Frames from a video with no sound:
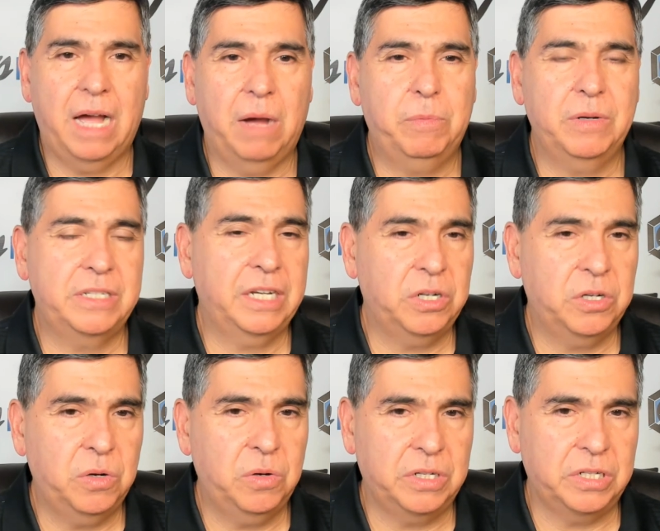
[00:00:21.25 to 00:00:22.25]
Alperen
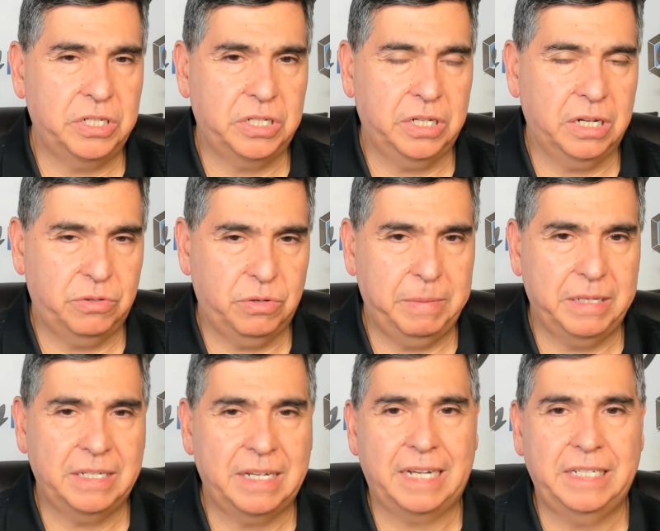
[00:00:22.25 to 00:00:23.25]
Sengun
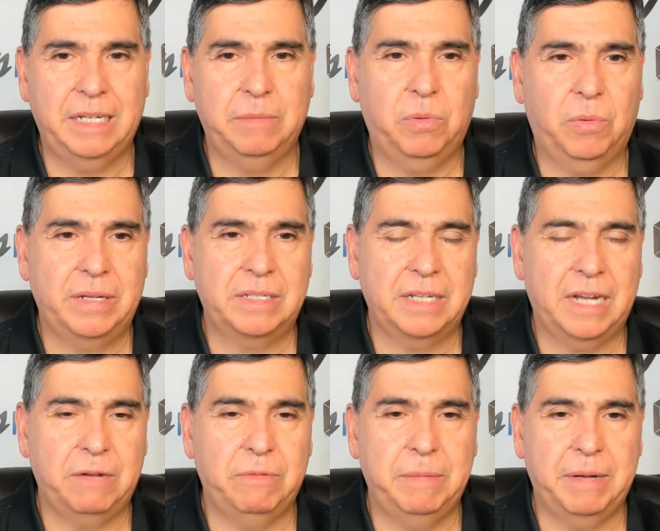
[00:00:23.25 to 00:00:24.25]
contributed 19 points,
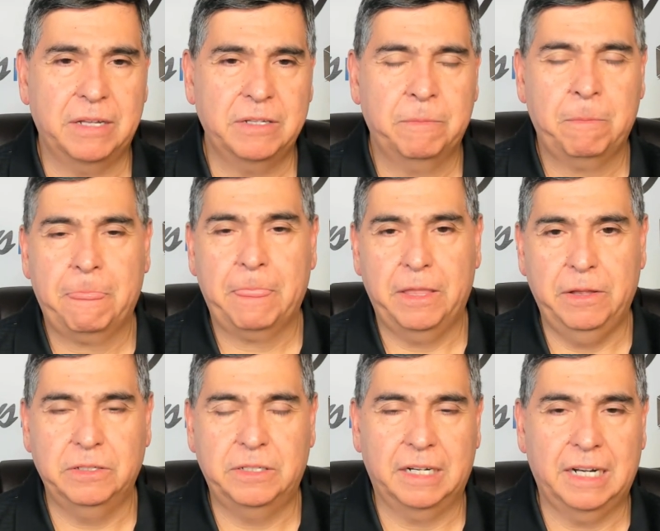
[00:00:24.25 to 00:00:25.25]
9 rebounds.
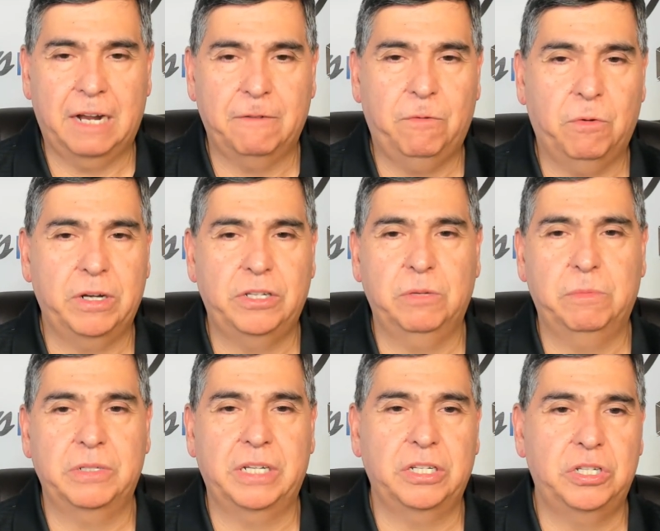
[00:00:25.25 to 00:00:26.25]
Houston allowed
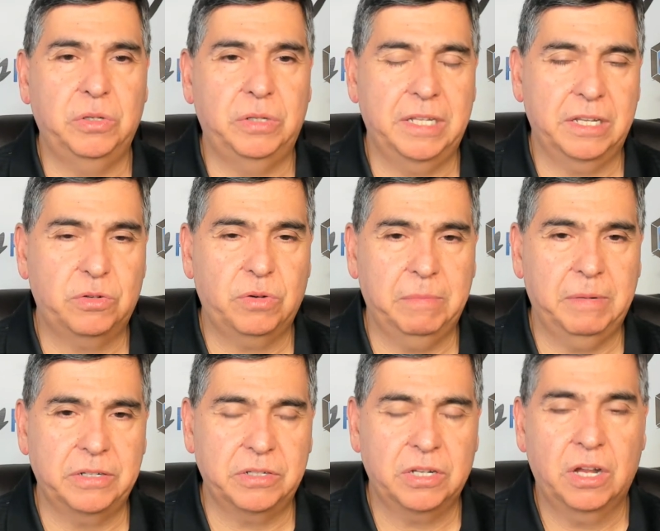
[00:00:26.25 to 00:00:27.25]
42% shooting to the
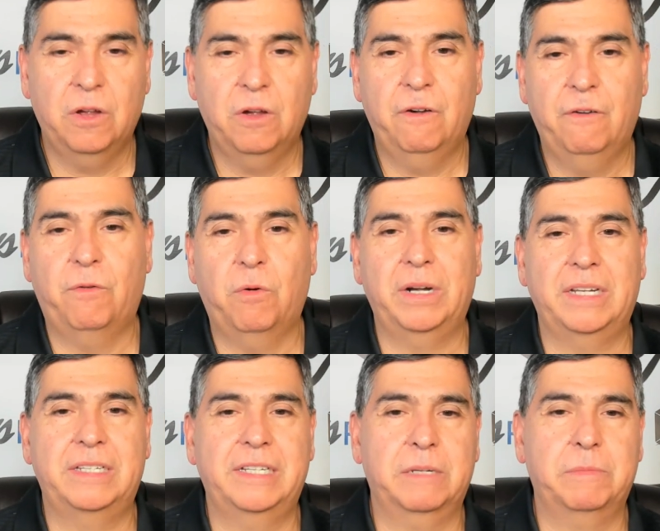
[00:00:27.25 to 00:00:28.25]
Trailblazers,
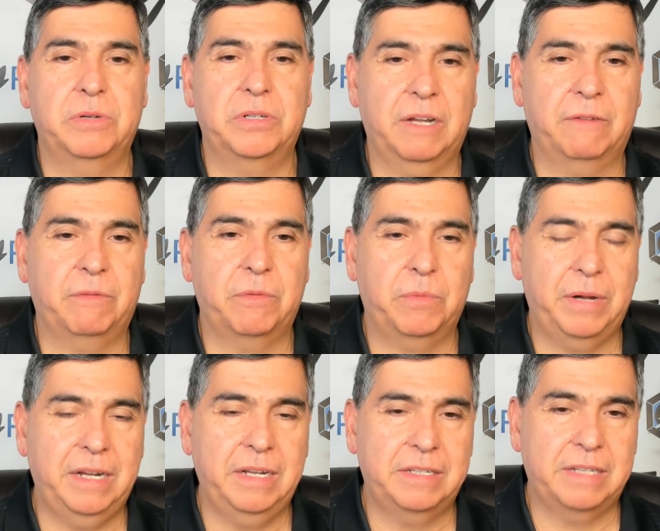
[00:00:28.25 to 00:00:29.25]
46% for
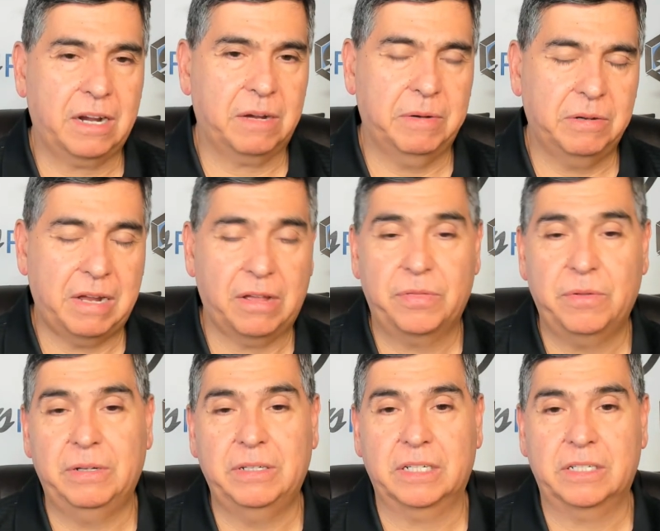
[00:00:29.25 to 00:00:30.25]
three. Sacramento now
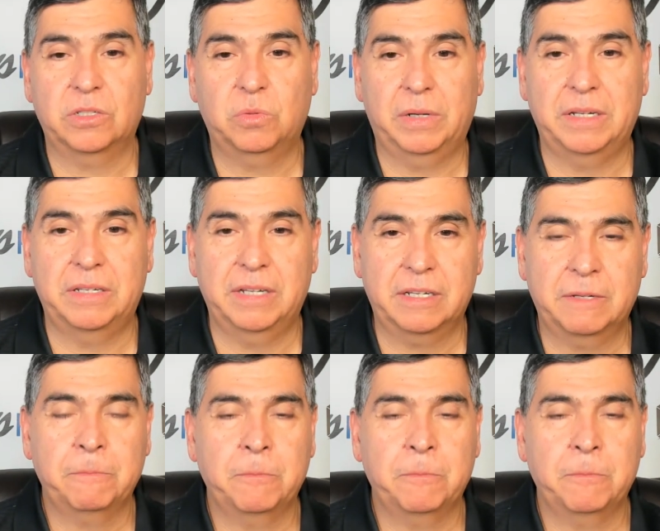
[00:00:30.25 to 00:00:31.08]
36-26,